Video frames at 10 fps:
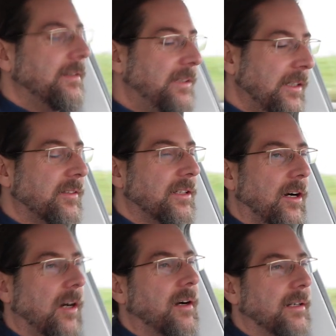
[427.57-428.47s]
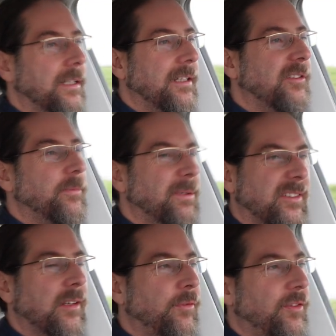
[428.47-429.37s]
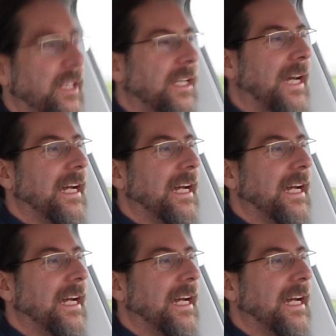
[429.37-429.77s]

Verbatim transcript: This car is specific.